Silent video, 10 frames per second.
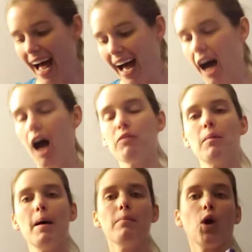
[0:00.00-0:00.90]

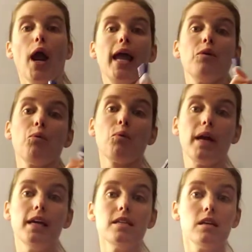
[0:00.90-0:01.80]
Remember, a
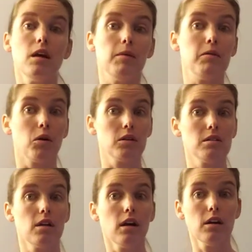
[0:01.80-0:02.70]
rate, we wrote
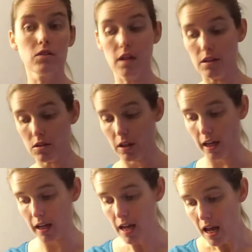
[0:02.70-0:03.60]
this in our notes
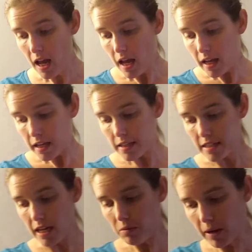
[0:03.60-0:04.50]
yesterday, is
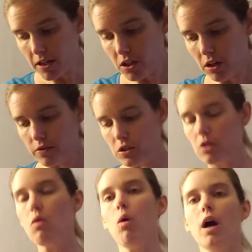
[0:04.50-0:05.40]
a ratio of
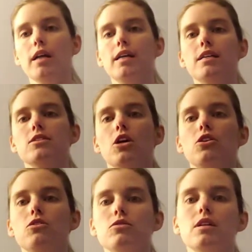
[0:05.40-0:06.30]
two quantities
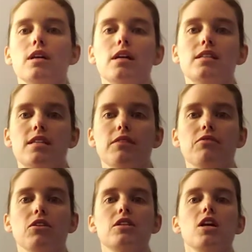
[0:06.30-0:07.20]
using
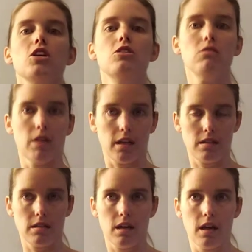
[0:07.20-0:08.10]
different
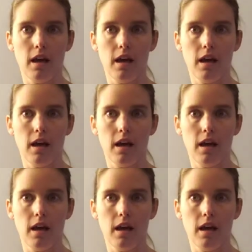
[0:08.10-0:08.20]
units.